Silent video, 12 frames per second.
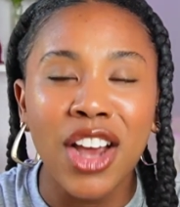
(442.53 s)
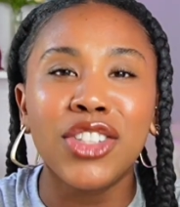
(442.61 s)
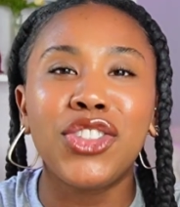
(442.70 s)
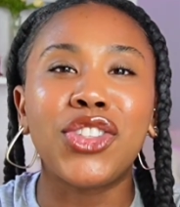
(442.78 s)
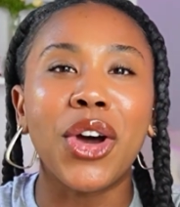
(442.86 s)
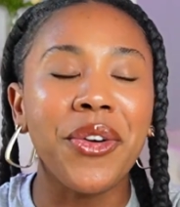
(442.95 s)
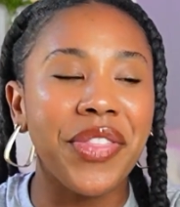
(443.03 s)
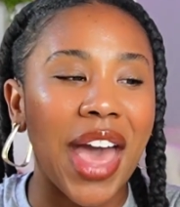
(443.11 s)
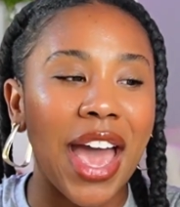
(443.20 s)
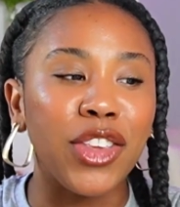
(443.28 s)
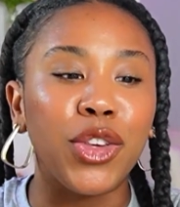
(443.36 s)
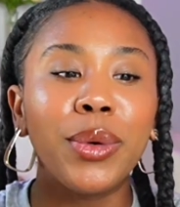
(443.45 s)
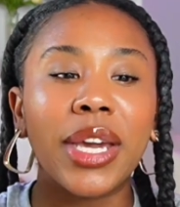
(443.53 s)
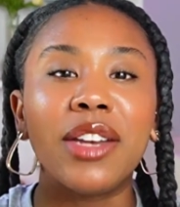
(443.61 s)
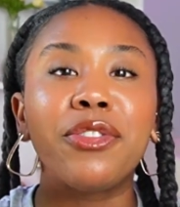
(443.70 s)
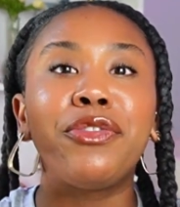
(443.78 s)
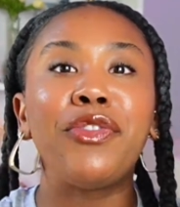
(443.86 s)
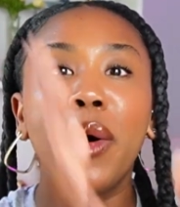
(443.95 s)
so that you can
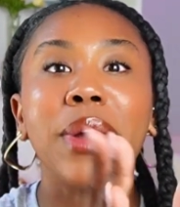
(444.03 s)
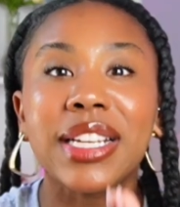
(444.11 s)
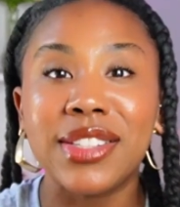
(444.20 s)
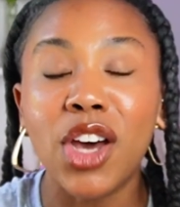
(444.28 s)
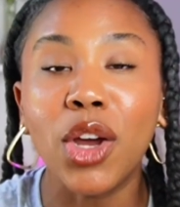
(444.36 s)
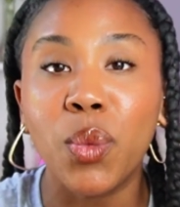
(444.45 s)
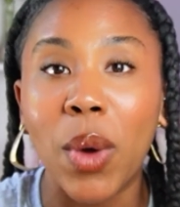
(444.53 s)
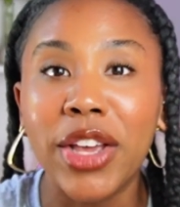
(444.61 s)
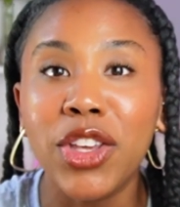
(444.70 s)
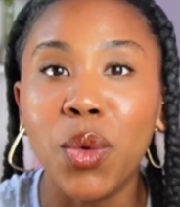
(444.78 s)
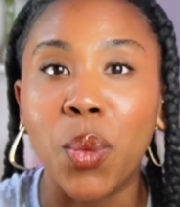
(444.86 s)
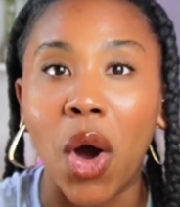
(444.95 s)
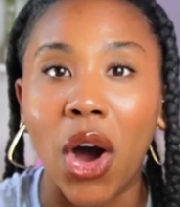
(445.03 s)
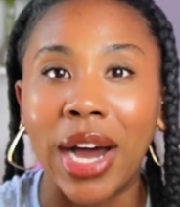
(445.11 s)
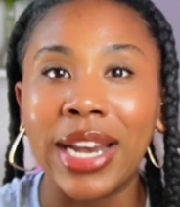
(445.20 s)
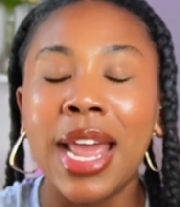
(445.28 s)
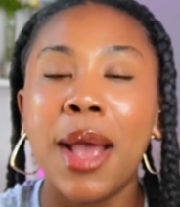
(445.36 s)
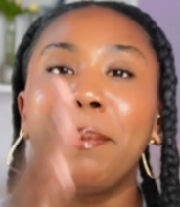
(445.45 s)
focus on what you want,